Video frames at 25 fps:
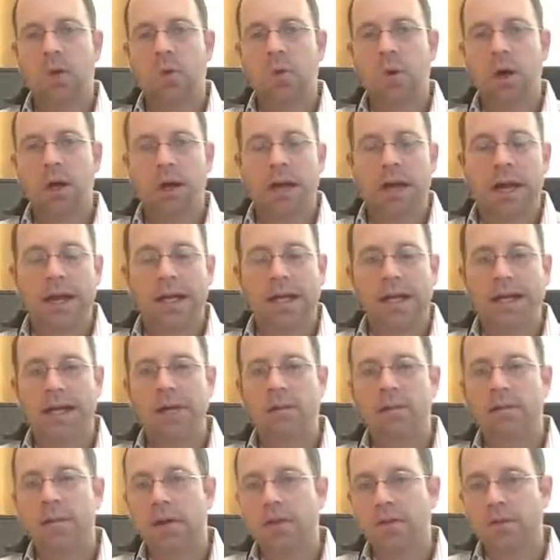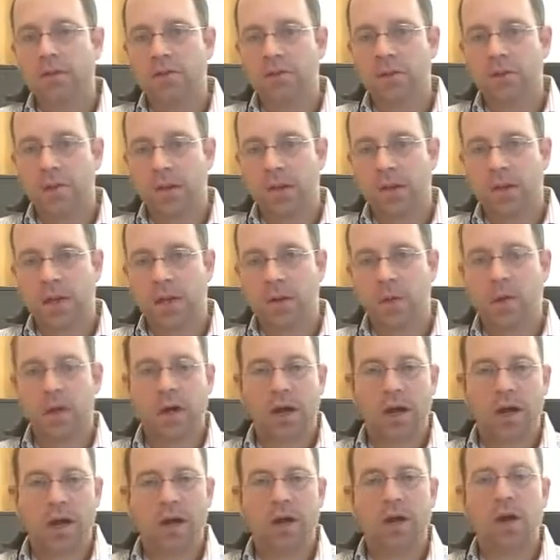What kind of emails do they get?
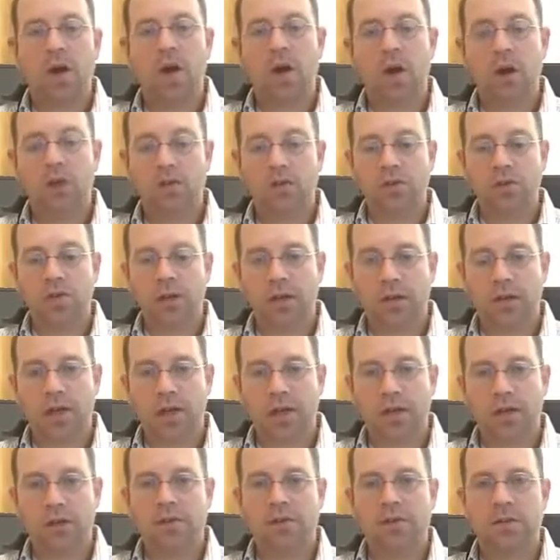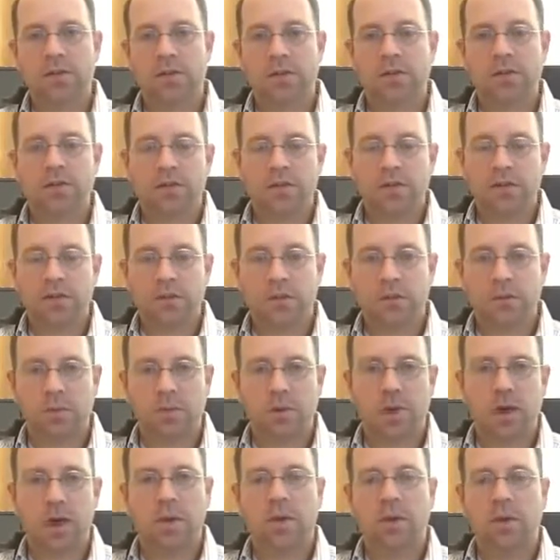What kind of calls do they get? Is there a system?
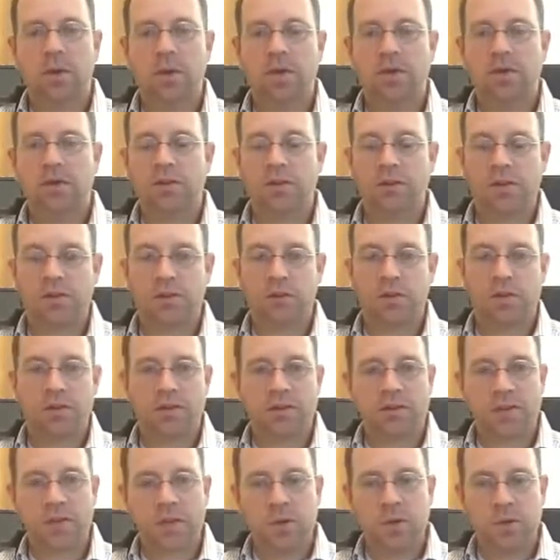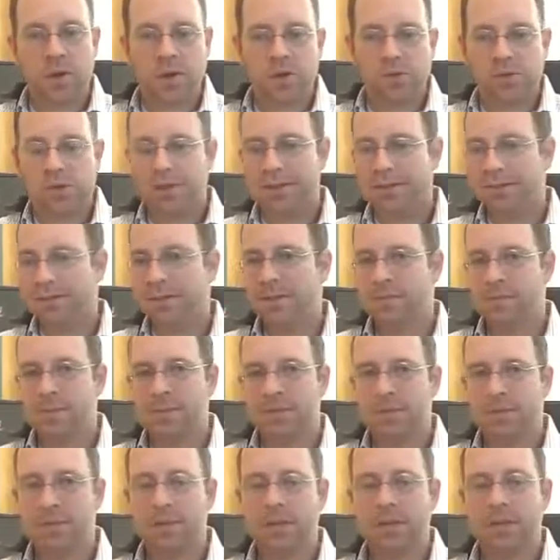Is there a sequence? Is
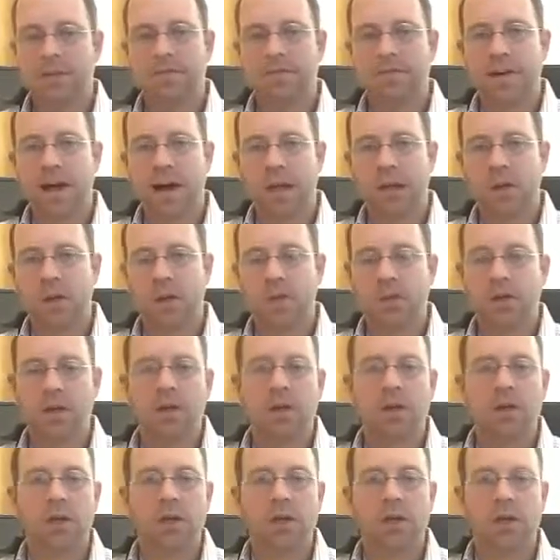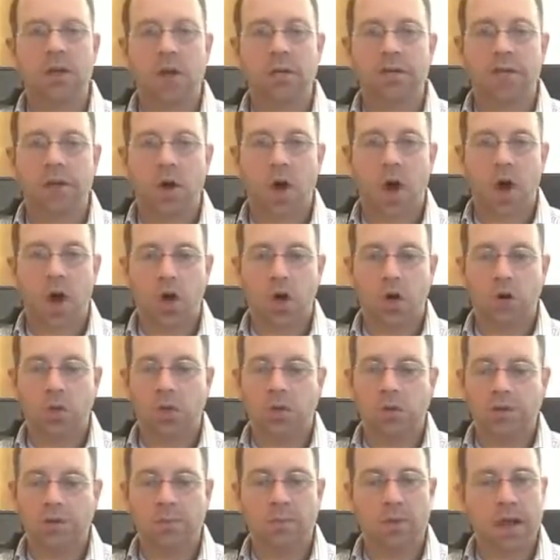it being followed? Do you have an
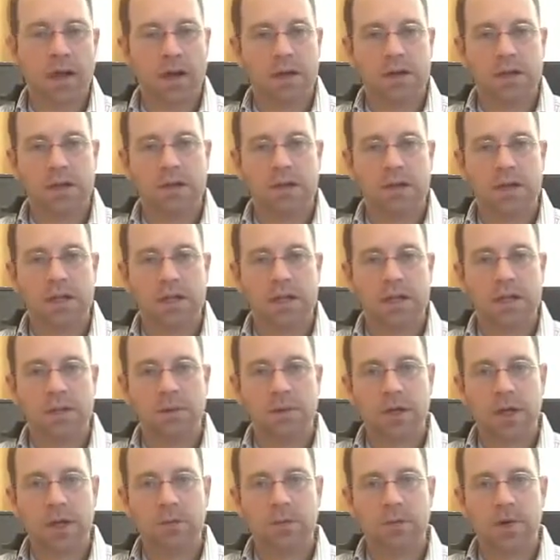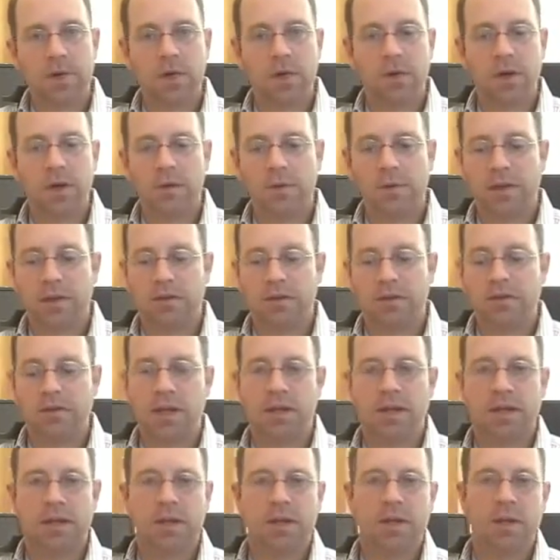autoresponder email program that's
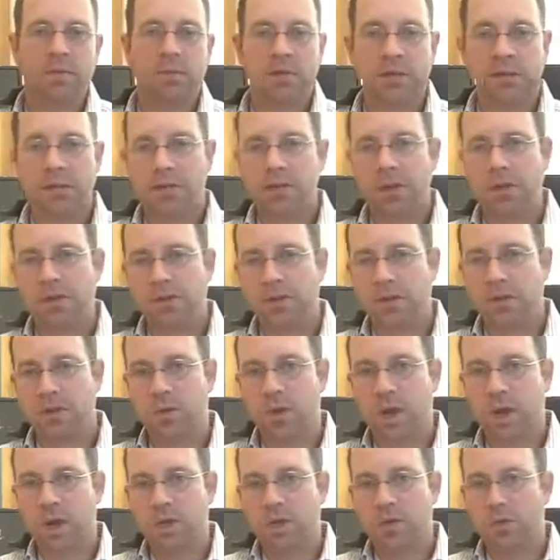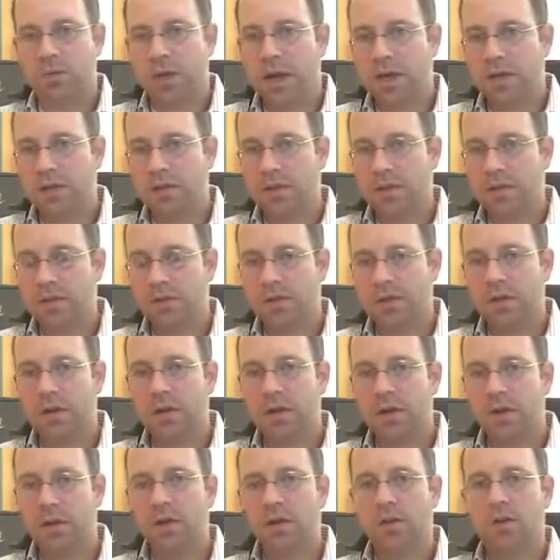sending them emails on a regular basis
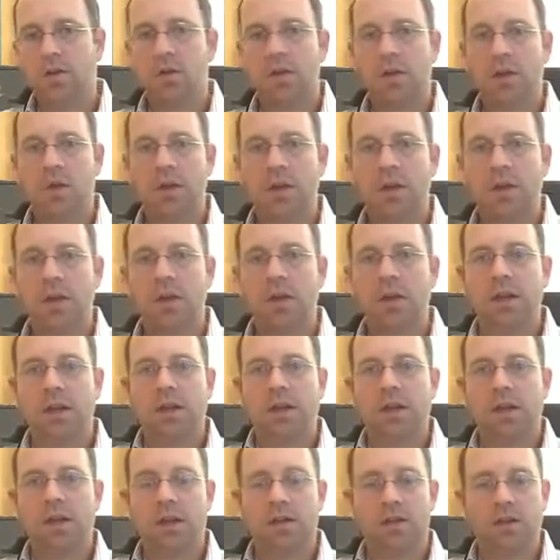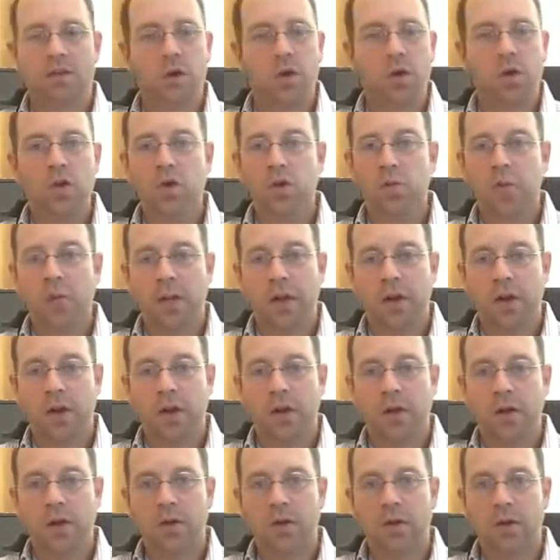so that there's no human
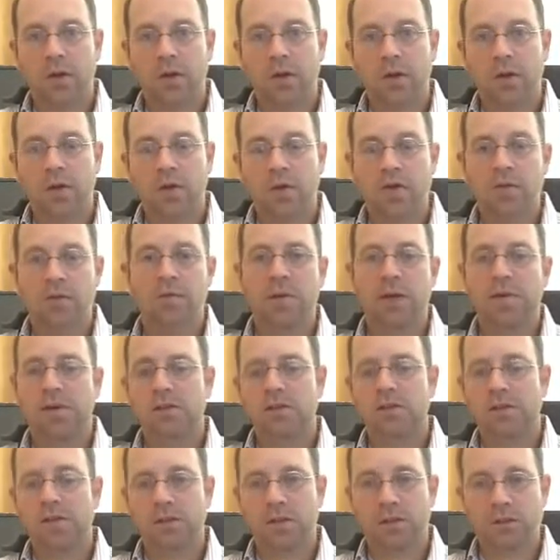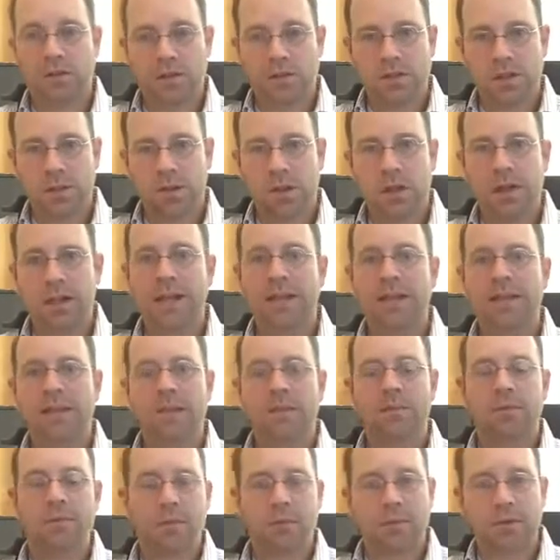error with messages that will get
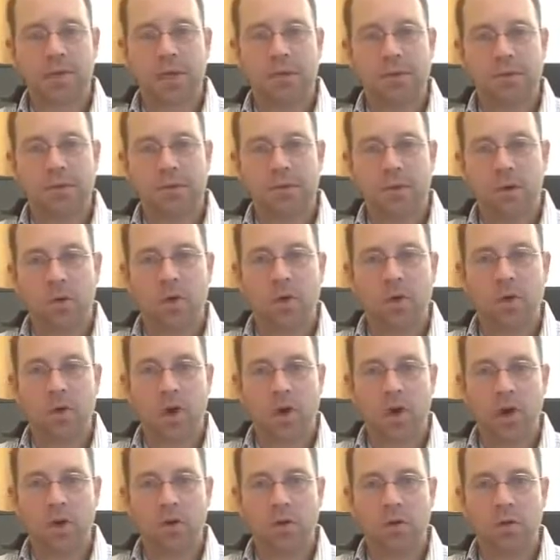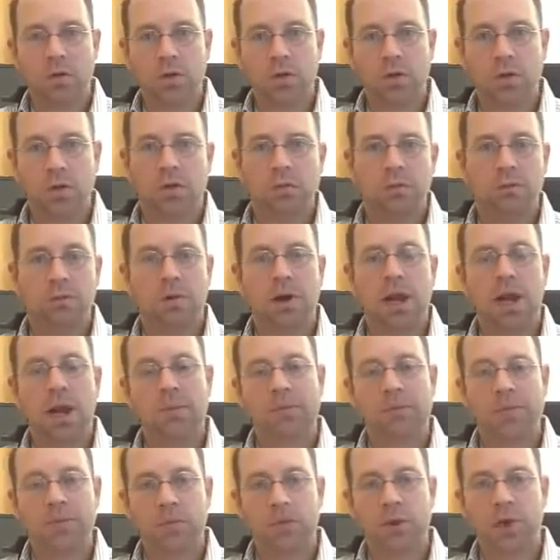them to pick up the phone to call you?
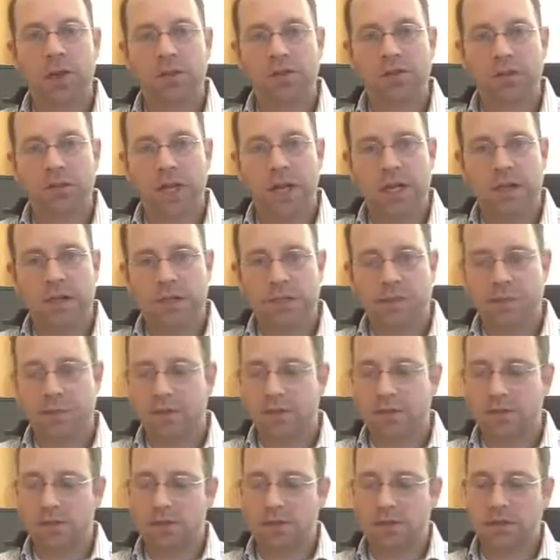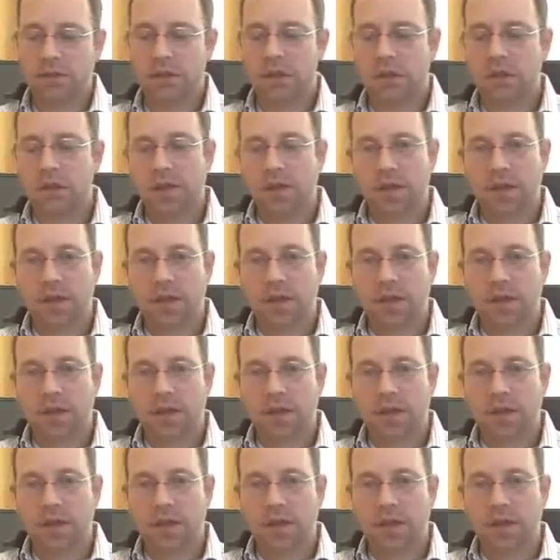Perhaps more educational messages.